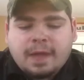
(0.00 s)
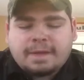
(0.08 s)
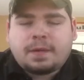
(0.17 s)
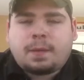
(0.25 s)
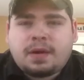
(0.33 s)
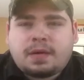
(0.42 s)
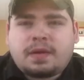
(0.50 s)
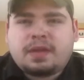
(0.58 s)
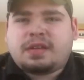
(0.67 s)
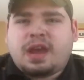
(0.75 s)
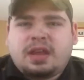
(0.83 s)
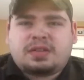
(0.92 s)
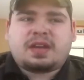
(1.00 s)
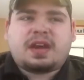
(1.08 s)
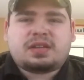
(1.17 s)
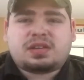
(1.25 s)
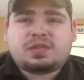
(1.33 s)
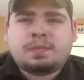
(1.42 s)
The wintergreen tastes
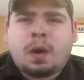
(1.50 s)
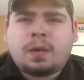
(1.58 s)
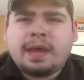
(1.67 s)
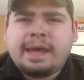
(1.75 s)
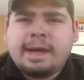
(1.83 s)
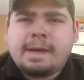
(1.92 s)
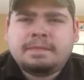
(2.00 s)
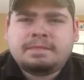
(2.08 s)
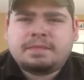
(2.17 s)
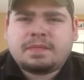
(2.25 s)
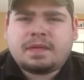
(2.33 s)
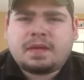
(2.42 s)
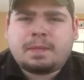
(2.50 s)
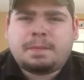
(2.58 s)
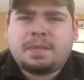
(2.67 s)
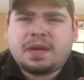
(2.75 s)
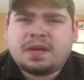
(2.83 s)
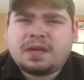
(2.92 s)
kind of smoky or
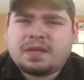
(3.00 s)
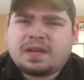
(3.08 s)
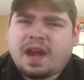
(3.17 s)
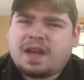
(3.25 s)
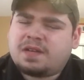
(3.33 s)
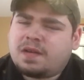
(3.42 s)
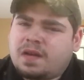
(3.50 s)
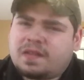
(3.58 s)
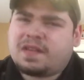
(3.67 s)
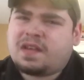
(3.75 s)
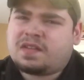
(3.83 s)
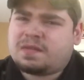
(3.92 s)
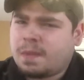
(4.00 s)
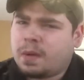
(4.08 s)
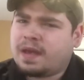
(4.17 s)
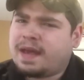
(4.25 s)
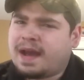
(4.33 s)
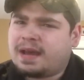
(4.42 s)
bitter. I don't know how to say it.
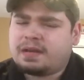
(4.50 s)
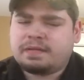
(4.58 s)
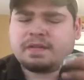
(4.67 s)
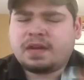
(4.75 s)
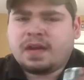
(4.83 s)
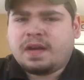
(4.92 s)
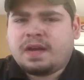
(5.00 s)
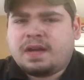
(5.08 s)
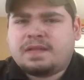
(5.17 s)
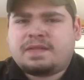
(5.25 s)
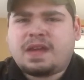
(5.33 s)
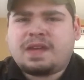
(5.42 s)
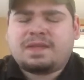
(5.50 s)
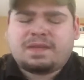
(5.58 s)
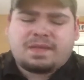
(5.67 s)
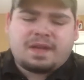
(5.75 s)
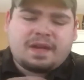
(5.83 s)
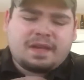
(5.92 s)
Smoky, kind of. Tastes
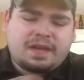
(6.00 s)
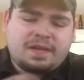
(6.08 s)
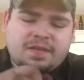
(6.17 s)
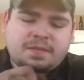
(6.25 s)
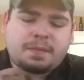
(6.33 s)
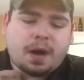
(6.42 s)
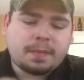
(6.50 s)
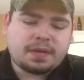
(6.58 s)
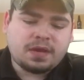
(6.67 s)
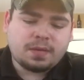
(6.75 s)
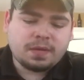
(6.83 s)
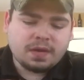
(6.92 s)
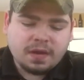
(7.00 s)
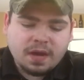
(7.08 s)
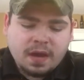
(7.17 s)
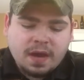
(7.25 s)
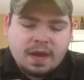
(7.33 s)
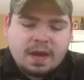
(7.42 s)
kind of like you just barbecued it.
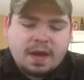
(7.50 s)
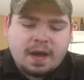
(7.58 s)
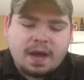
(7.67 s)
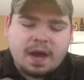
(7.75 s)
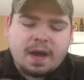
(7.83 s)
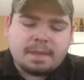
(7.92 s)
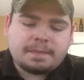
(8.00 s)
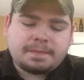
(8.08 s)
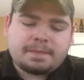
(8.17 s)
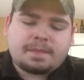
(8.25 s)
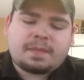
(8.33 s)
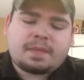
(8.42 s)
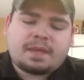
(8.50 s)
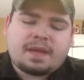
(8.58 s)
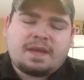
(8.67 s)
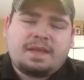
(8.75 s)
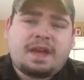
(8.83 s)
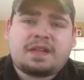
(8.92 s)
Um,
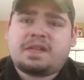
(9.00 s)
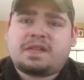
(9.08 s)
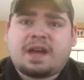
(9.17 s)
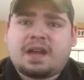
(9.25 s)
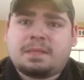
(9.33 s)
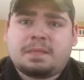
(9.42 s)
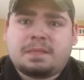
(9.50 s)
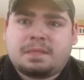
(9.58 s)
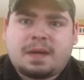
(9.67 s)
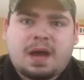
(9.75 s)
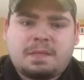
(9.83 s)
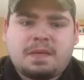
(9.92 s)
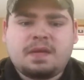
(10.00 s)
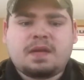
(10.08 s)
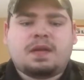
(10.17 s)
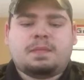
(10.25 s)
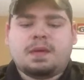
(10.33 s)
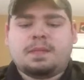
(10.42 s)
that's just kind of my opinion
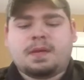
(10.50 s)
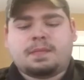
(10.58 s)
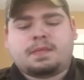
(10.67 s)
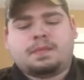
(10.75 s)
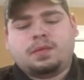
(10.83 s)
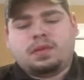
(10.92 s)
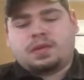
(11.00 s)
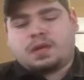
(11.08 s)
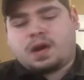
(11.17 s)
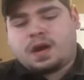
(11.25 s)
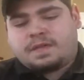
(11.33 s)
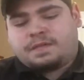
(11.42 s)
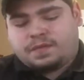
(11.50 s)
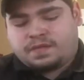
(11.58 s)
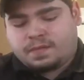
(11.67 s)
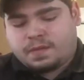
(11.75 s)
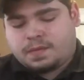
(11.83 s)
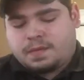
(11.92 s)
on it. Maybe I'm completely off with
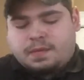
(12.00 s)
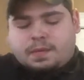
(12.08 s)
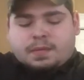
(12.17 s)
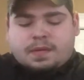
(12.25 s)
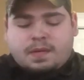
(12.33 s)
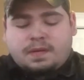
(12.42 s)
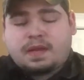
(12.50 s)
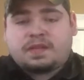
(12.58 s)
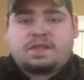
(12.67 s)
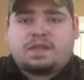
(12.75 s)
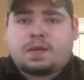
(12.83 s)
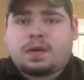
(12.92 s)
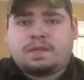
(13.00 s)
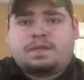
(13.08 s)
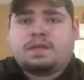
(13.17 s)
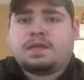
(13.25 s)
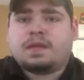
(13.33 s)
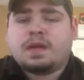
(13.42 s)
some other people, but that's just how I
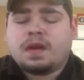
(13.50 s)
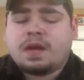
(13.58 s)
feel.